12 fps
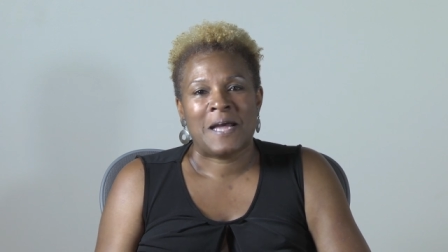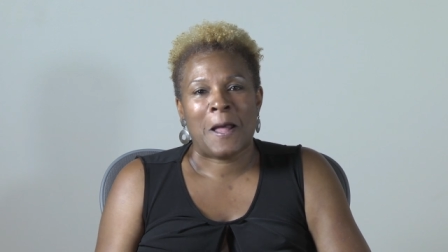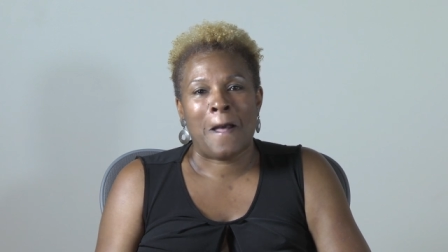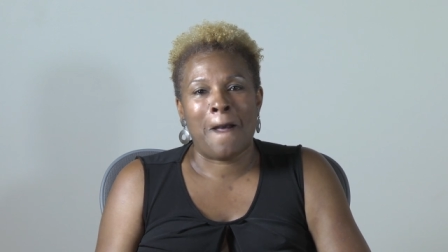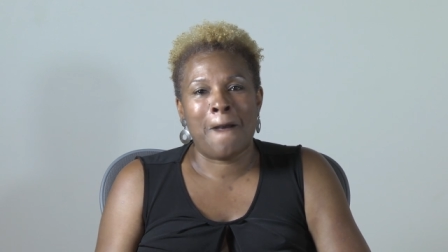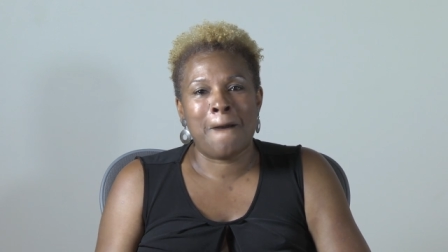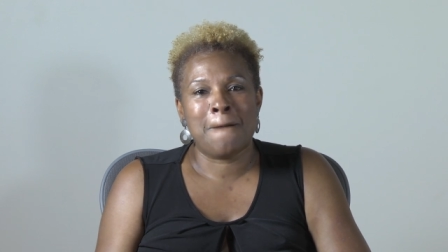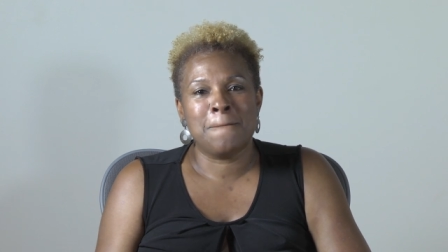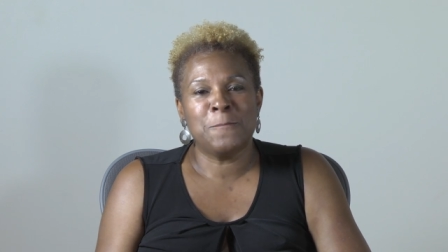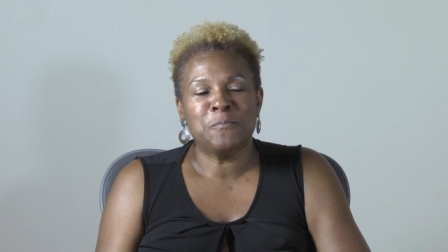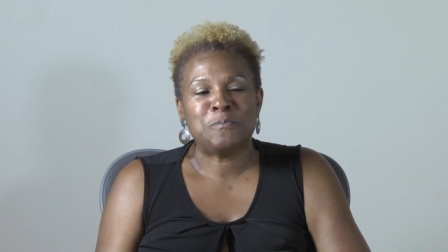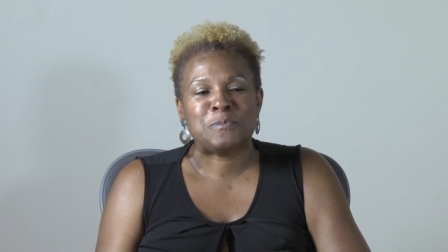
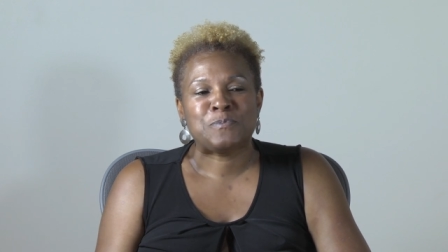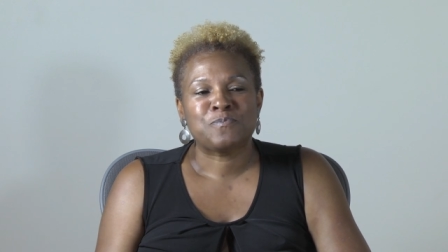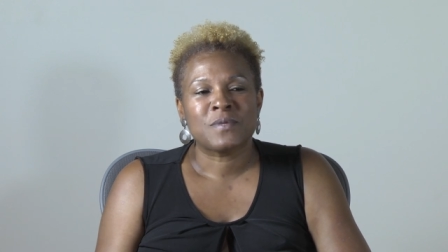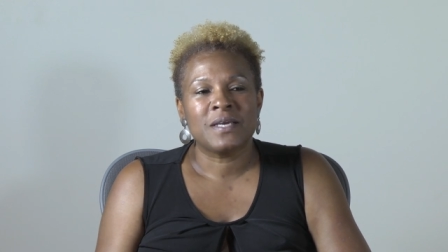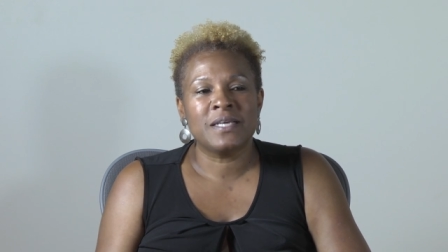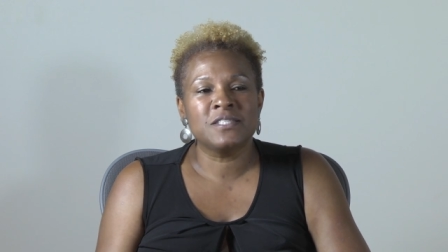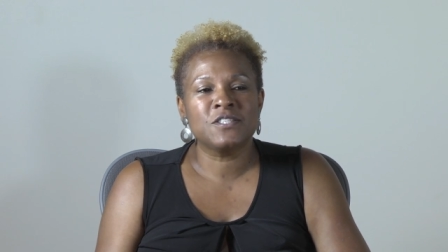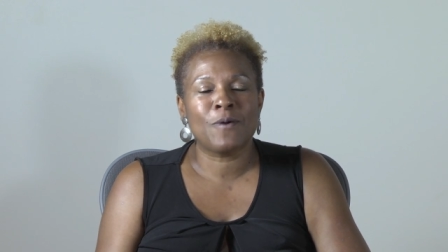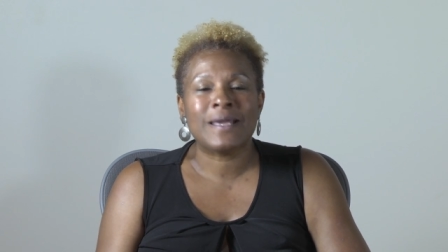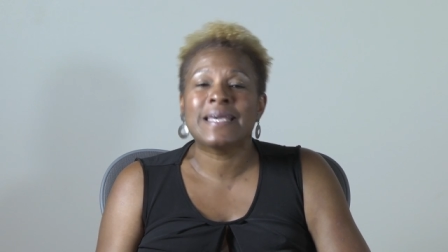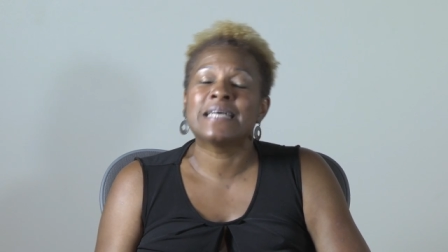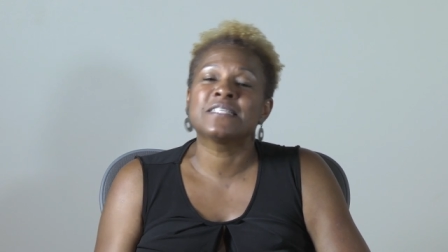And so
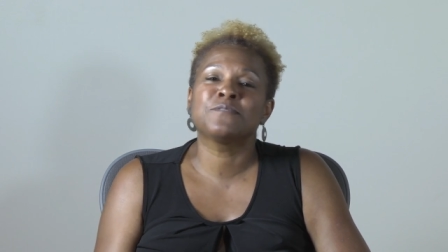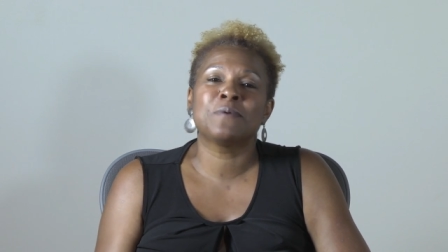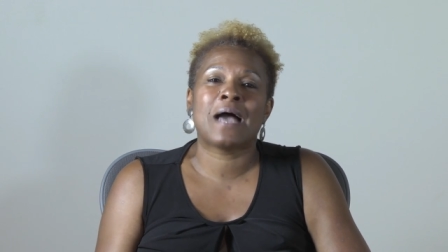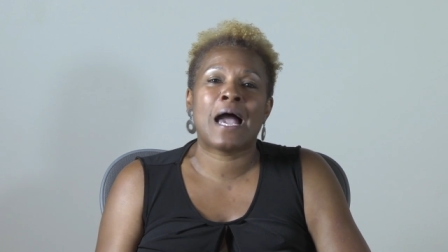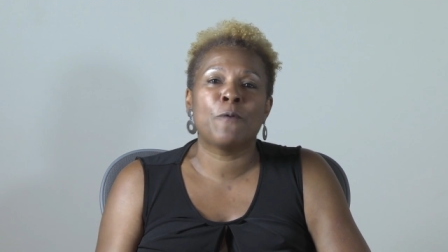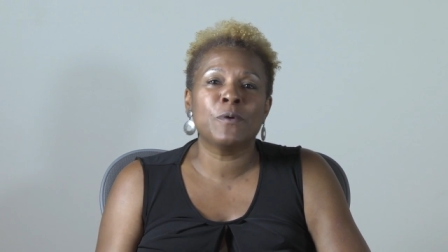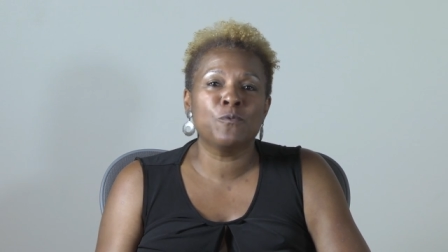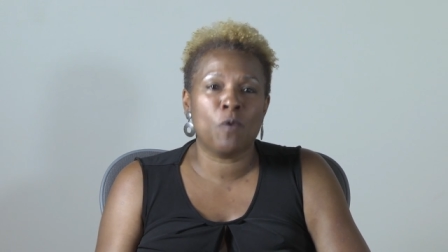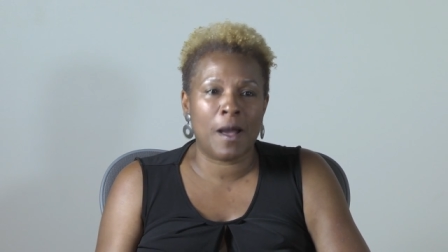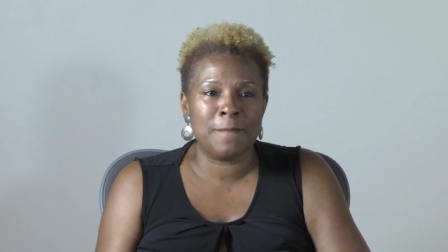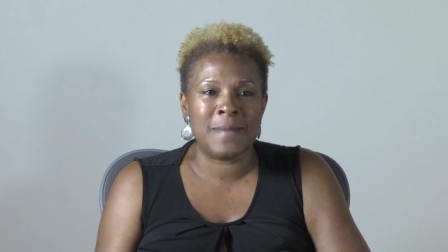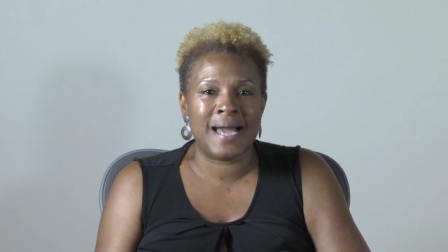I guess I would
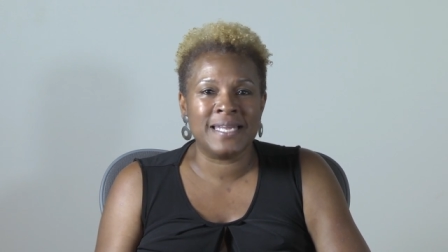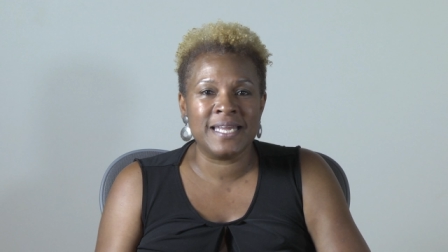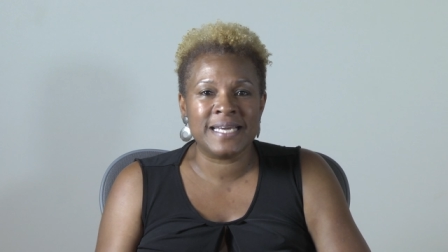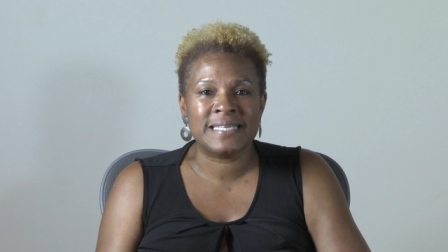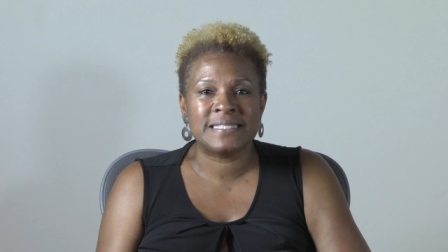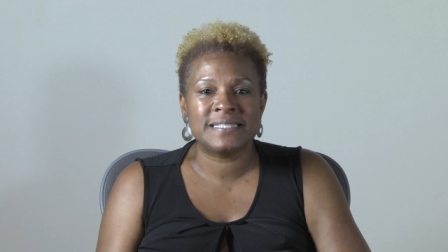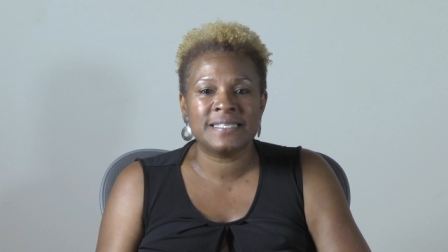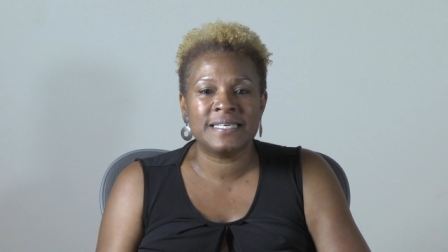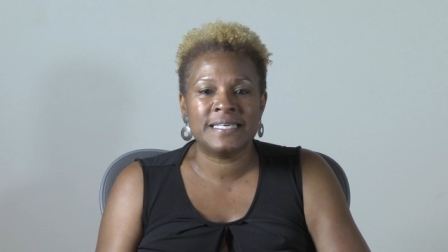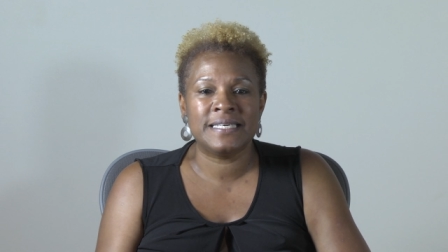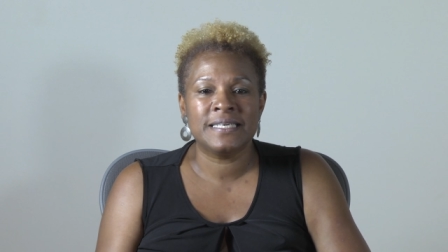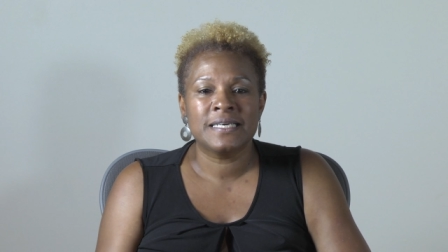want my
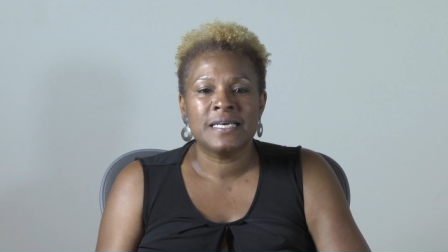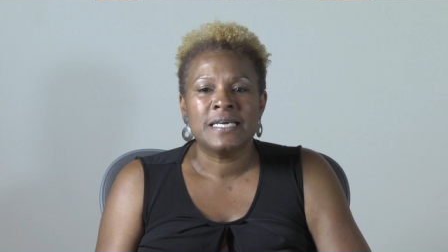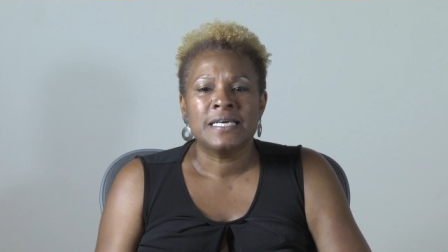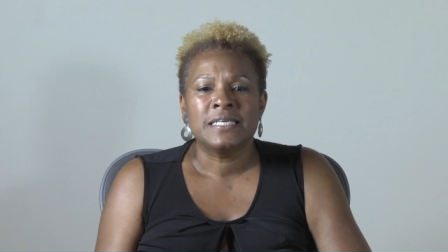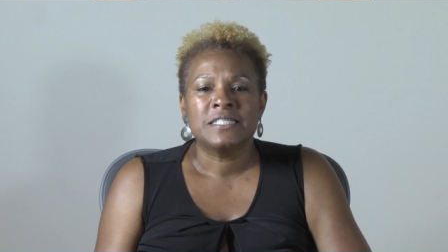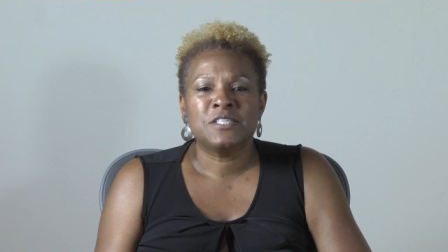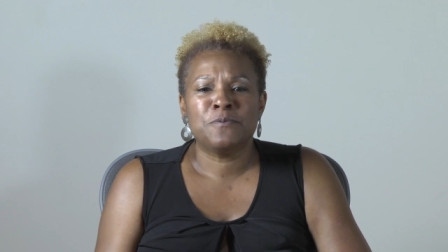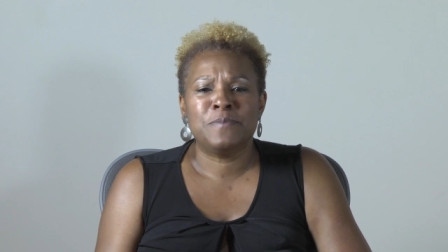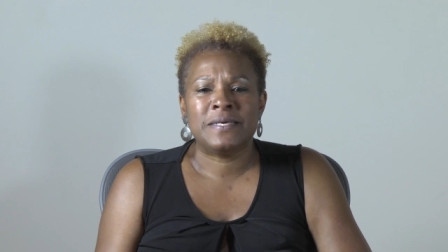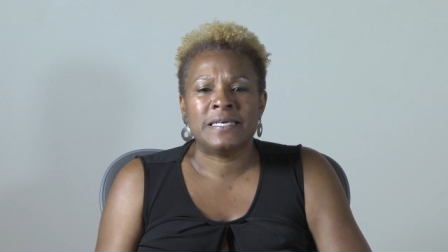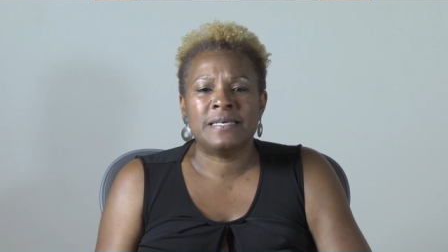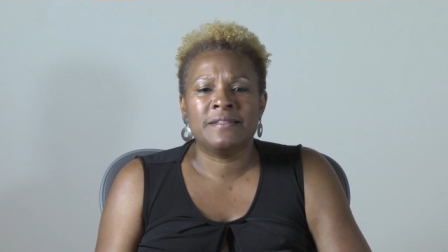legacy to
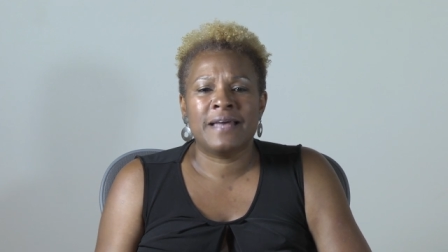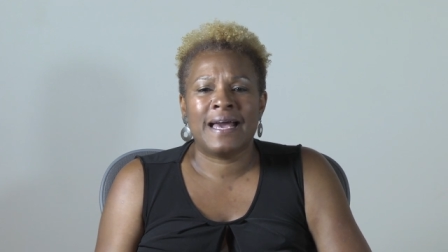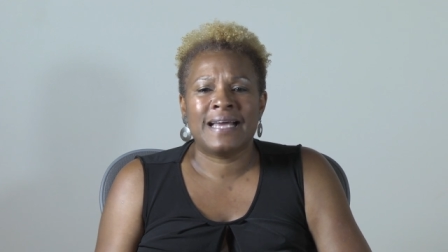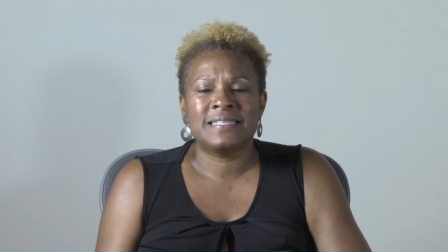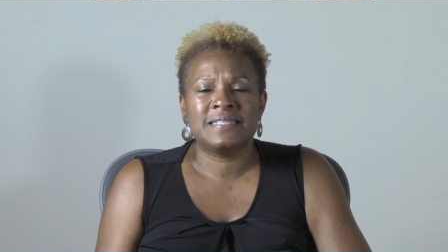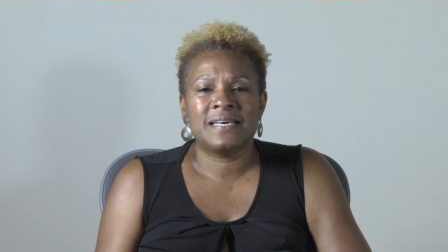be that